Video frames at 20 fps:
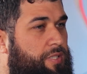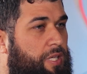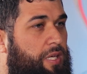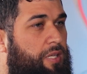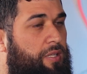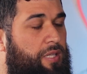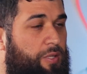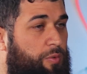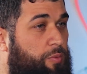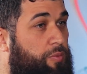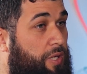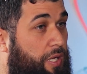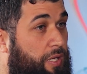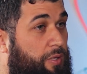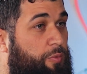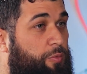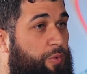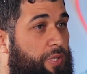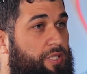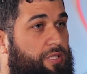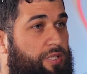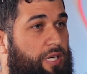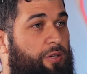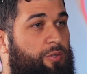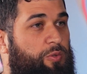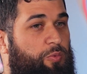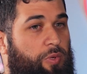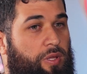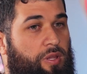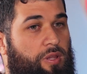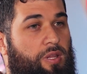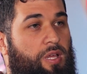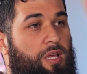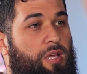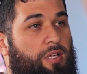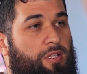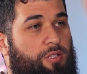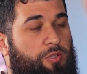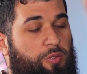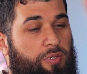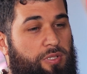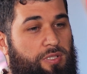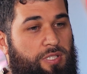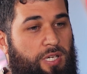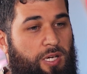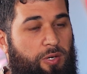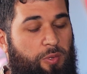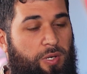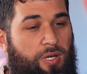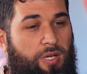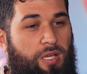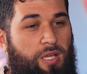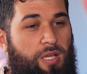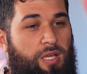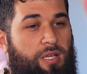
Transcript: 10 that I went out with doing dawah,